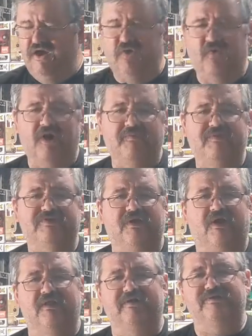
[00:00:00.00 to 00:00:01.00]
Quantum of
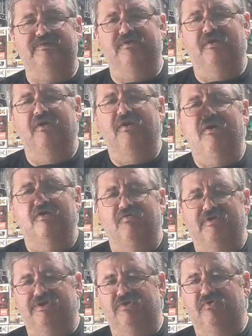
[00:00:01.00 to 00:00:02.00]
Solace,
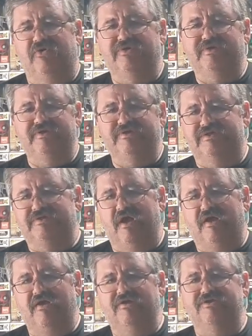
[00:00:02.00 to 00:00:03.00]
which of course is the
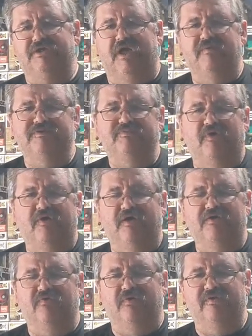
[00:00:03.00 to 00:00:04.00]
second James
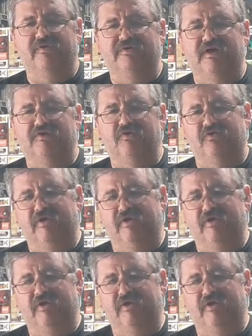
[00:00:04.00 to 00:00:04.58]
Bond, or the Daniel